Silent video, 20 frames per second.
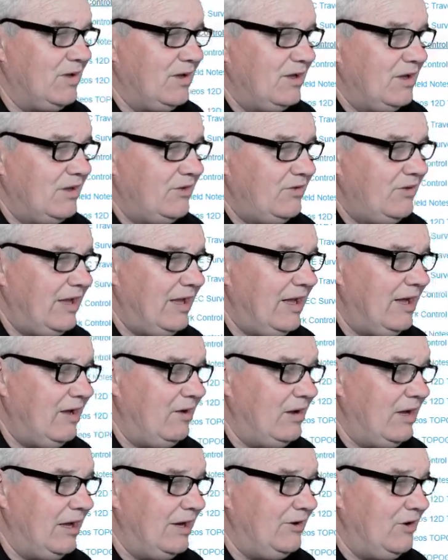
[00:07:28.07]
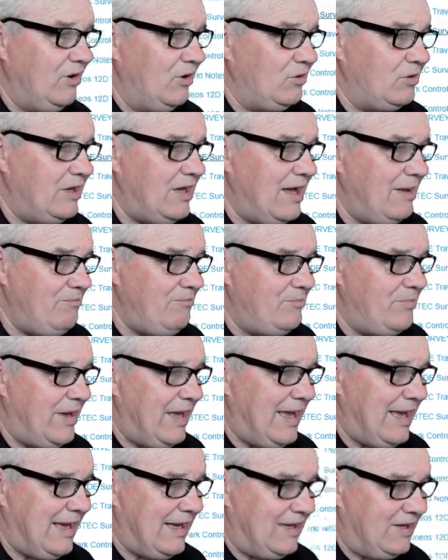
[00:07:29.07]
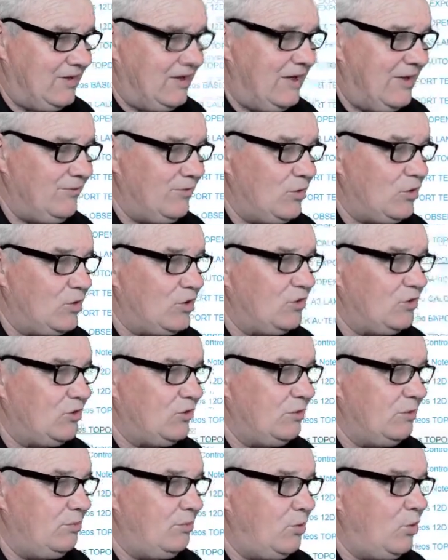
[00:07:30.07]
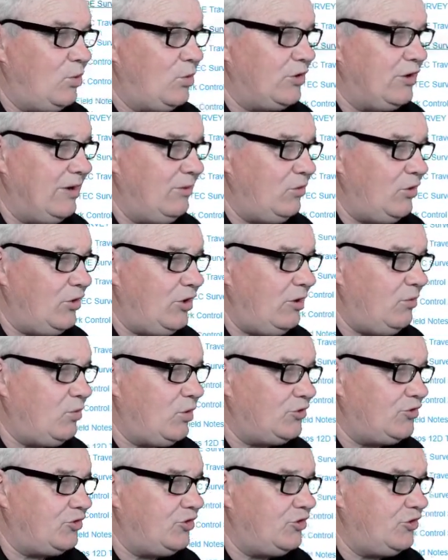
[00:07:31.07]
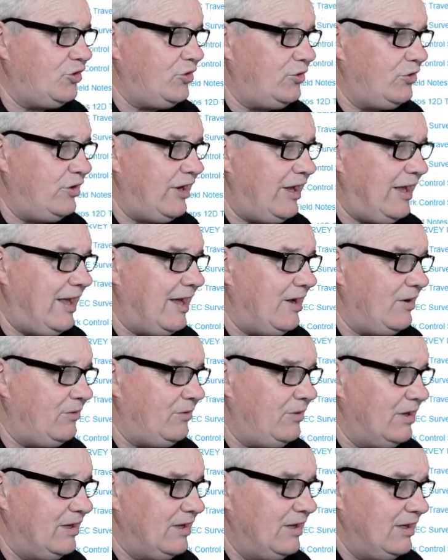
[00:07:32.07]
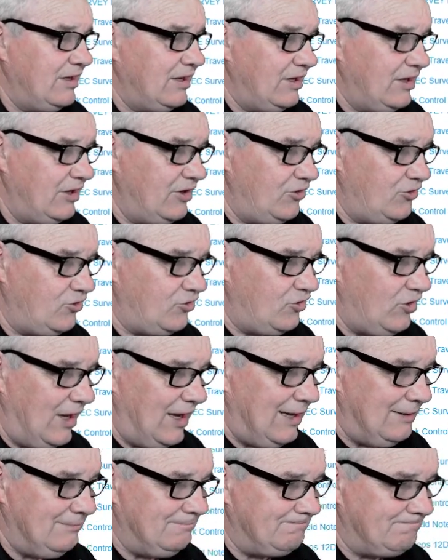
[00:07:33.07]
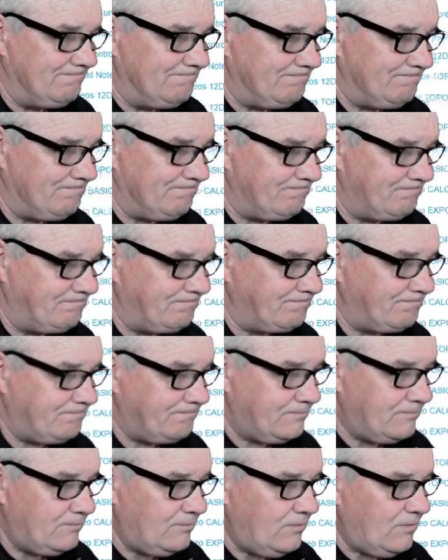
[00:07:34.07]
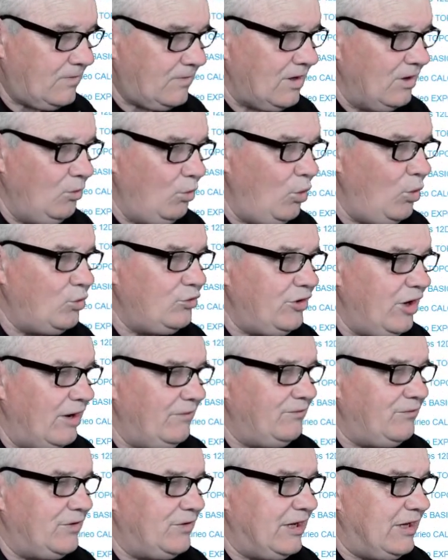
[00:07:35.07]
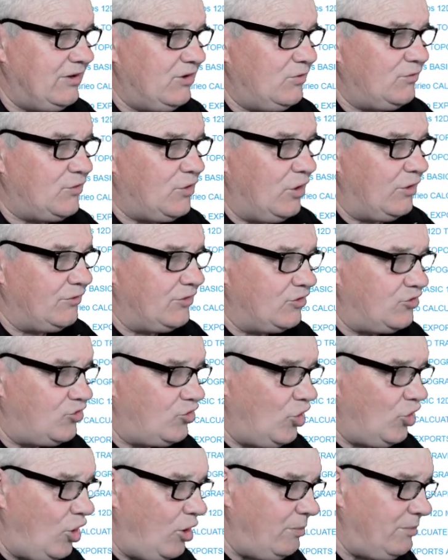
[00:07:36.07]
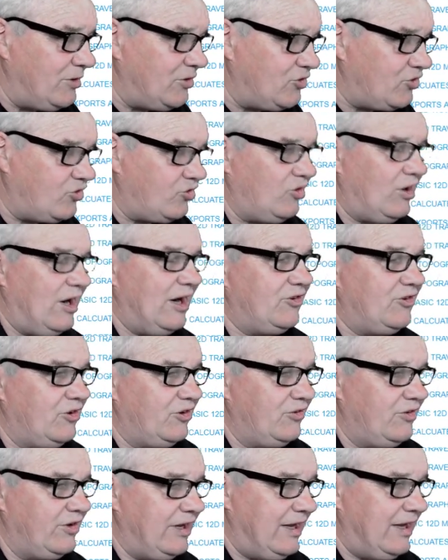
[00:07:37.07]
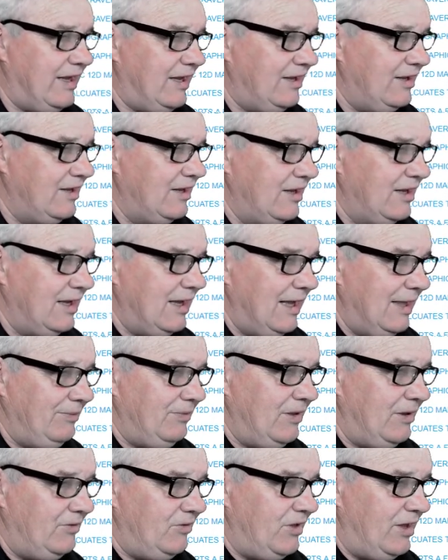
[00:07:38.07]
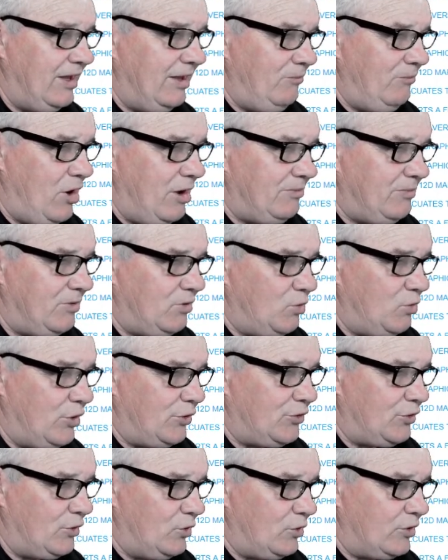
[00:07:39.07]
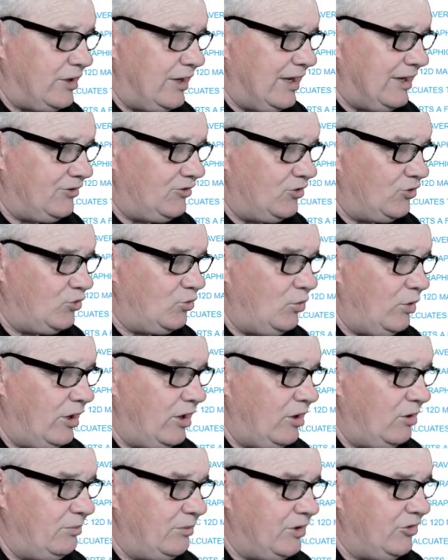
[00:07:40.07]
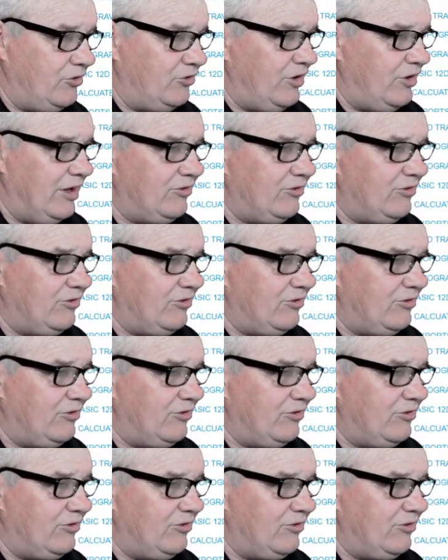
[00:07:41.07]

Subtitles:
Now, and I'll come back and have a look at the report. Now, what I want to do now is, oh, don't forget you've got the job instruction there, and that might be worth a look at as well, because that